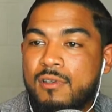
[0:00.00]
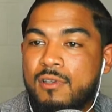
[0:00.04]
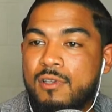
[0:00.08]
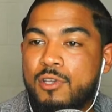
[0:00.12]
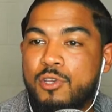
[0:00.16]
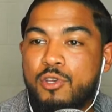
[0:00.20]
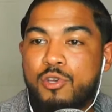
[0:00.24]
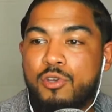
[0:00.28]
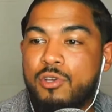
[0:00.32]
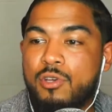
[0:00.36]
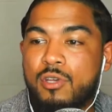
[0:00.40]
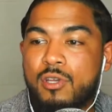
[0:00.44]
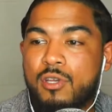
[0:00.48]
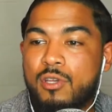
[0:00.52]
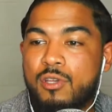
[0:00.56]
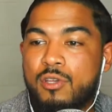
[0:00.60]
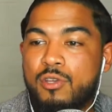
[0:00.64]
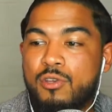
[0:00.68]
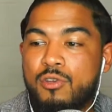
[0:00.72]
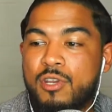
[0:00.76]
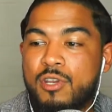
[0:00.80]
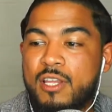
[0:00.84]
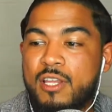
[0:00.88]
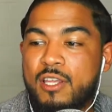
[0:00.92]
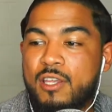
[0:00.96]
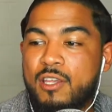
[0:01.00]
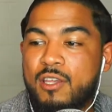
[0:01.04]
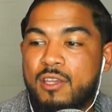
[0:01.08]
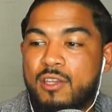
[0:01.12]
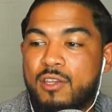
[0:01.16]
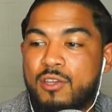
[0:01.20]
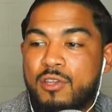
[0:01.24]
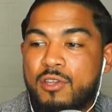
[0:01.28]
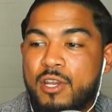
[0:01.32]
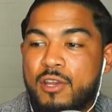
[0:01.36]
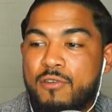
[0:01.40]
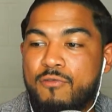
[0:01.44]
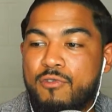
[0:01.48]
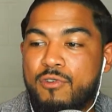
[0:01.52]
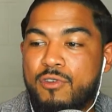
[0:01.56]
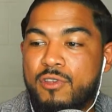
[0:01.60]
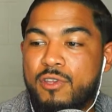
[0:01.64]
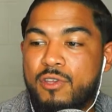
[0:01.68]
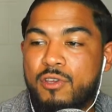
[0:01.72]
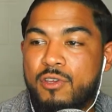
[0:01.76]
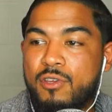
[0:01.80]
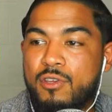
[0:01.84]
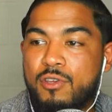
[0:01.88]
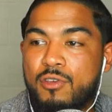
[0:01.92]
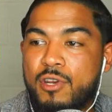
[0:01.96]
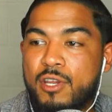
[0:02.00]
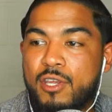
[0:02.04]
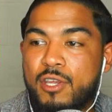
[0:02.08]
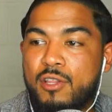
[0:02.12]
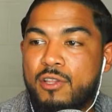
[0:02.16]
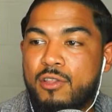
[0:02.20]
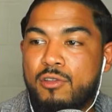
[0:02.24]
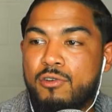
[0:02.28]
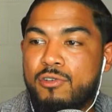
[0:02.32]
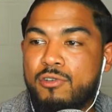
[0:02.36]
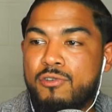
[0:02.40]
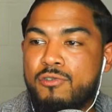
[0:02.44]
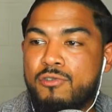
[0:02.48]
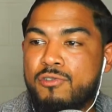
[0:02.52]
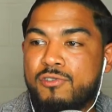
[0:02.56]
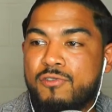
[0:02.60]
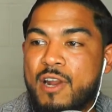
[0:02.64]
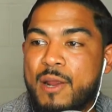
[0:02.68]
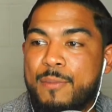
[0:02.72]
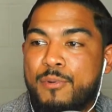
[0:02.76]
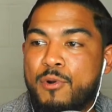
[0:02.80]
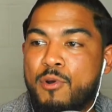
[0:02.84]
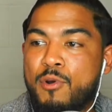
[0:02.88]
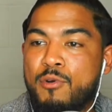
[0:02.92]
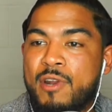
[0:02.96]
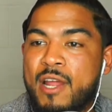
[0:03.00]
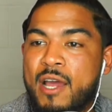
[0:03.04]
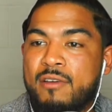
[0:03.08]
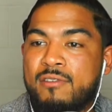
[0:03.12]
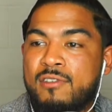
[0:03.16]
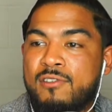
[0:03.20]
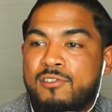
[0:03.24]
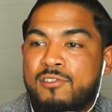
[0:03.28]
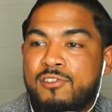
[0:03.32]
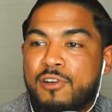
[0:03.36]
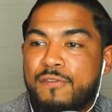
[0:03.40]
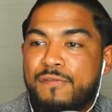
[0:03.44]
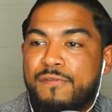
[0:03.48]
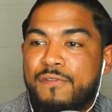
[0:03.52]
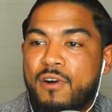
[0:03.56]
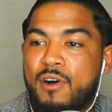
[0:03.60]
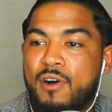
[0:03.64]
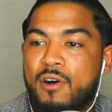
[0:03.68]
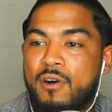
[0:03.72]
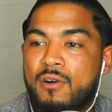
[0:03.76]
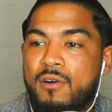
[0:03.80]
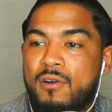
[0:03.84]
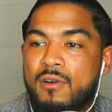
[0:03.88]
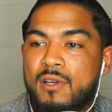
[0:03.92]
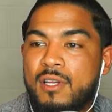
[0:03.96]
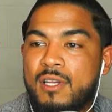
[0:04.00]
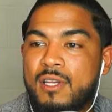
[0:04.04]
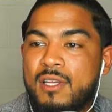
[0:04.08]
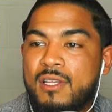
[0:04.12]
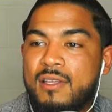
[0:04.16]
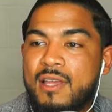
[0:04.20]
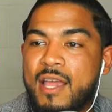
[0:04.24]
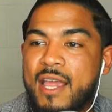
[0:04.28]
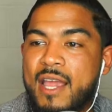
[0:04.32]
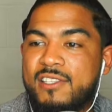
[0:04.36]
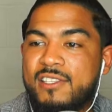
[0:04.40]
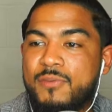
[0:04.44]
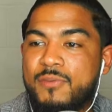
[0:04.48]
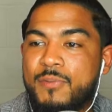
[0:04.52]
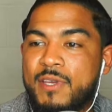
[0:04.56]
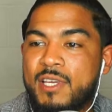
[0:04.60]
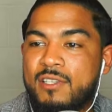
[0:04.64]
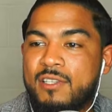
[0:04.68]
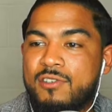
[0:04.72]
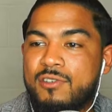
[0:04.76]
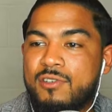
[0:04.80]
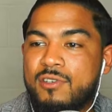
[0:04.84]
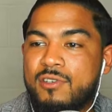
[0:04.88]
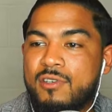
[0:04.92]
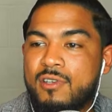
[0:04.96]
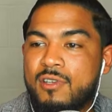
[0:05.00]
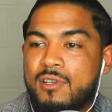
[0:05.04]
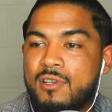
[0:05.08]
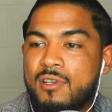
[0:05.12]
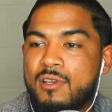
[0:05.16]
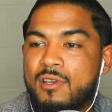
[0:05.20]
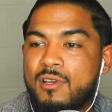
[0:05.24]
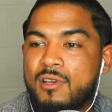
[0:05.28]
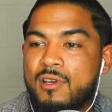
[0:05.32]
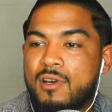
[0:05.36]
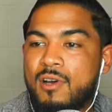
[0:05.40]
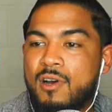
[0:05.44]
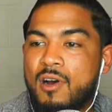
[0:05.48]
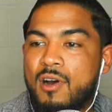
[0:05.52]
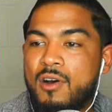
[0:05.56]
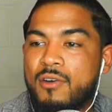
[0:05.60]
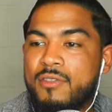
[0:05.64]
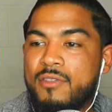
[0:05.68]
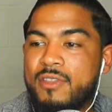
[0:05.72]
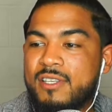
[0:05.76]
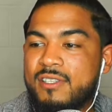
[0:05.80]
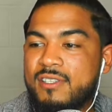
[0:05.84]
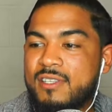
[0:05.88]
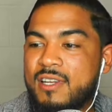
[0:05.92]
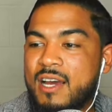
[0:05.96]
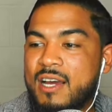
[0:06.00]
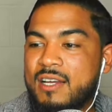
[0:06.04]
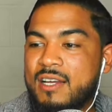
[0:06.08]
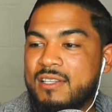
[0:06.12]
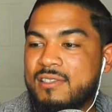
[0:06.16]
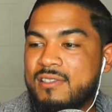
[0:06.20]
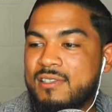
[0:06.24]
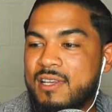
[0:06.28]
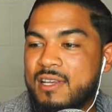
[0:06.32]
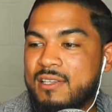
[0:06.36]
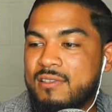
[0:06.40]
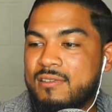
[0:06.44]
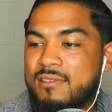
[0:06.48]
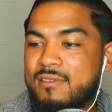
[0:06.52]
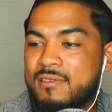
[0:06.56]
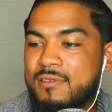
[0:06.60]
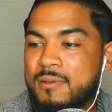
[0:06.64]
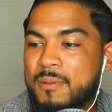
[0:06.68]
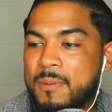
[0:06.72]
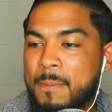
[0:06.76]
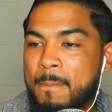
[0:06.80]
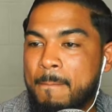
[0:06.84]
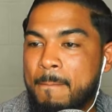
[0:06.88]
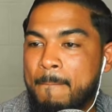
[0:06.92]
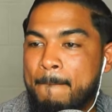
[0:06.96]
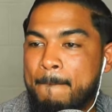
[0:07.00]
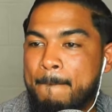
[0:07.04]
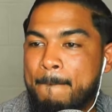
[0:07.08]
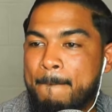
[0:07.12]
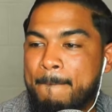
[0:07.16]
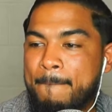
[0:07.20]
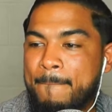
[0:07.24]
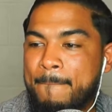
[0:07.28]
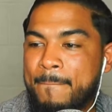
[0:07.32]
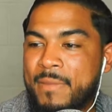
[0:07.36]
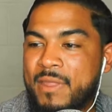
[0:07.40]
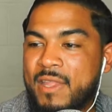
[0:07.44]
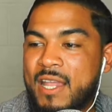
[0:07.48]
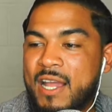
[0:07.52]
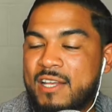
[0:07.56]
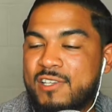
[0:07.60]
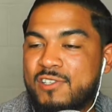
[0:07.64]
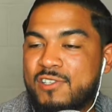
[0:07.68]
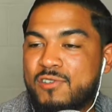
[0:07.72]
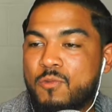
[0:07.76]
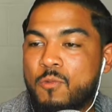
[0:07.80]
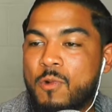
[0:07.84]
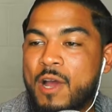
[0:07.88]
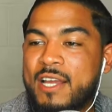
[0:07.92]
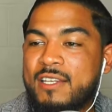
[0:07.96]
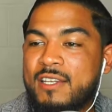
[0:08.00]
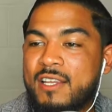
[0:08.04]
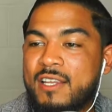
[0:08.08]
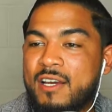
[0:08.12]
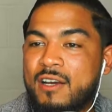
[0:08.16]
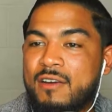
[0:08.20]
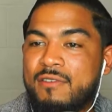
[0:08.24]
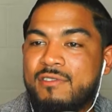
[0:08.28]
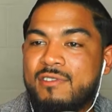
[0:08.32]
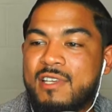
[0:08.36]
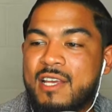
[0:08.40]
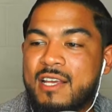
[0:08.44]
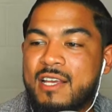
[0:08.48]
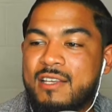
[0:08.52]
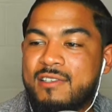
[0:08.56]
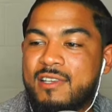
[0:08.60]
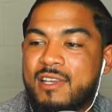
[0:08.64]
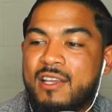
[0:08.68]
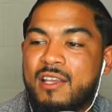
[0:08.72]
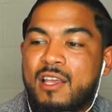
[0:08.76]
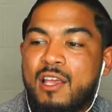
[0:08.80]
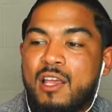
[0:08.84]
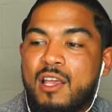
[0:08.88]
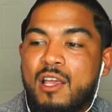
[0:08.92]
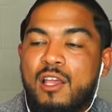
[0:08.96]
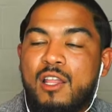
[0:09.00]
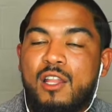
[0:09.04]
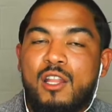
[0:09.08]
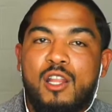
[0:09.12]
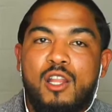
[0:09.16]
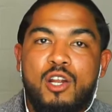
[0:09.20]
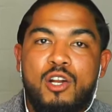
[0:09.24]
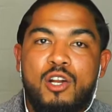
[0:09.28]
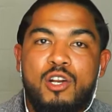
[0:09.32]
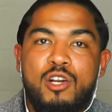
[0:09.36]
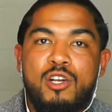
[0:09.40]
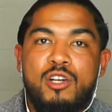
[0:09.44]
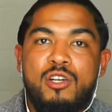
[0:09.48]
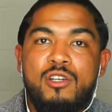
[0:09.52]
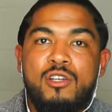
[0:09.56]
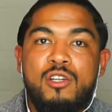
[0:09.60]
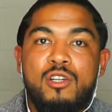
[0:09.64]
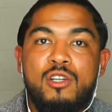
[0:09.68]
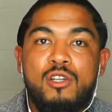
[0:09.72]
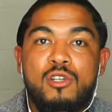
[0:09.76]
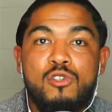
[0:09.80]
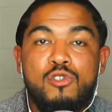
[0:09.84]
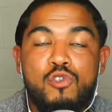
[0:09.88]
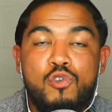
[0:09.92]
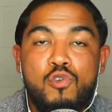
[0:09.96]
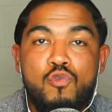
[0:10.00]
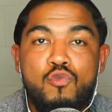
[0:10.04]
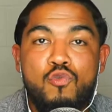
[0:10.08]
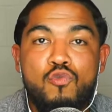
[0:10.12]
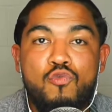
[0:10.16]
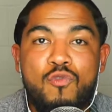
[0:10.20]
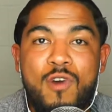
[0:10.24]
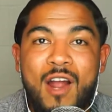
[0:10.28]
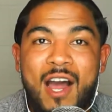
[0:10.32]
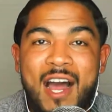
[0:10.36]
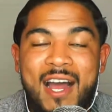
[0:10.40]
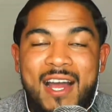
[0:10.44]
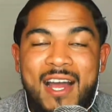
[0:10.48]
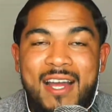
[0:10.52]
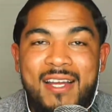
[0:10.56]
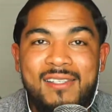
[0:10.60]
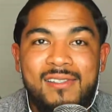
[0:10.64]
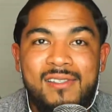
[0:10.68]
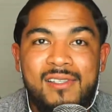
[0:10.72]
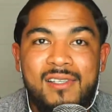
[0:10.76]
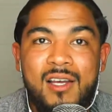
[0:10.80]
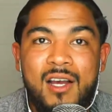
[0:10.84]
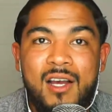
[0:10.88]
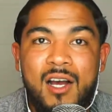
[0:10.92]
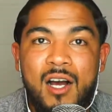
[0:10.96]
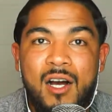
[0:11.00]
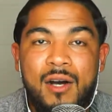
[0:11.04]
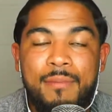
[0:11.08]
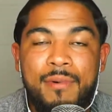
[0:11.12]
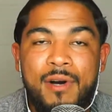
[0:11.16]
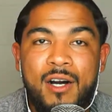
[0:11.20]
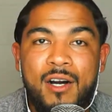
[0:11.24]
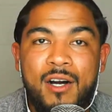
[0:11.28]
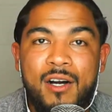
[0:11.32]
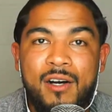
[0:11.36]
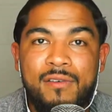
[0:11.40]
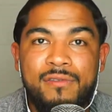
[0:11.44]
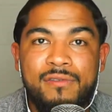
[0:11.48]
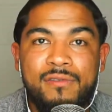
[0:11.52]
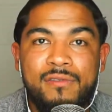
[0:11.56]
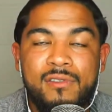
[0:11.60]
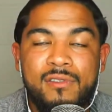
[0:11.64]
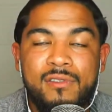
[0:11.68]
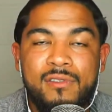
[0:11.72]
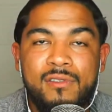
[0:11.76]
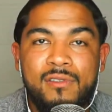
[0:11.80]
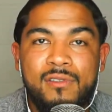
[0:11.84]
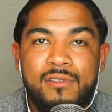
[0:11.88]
You you didn't use the right pronouns. It's your fault. Hate speech. All this nonsense. Yes, White Dove says it. Learn to rise above.